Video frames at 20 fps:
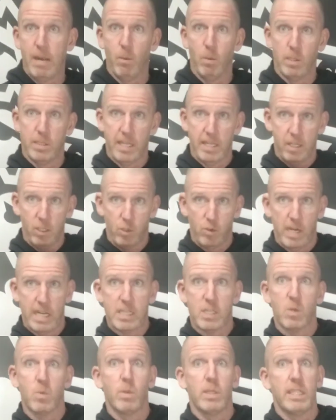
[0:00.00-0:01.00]
We'll take the
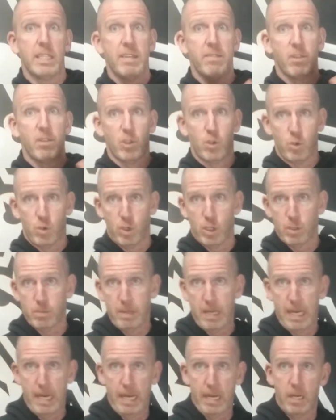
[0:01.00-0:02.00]
dresser, we'll leave the drawers
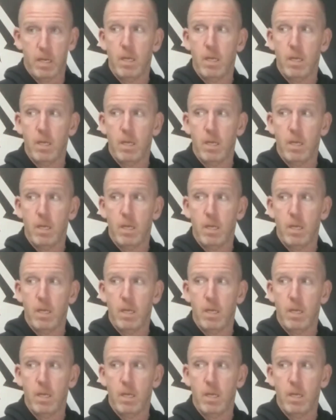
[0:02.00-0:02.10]
behind.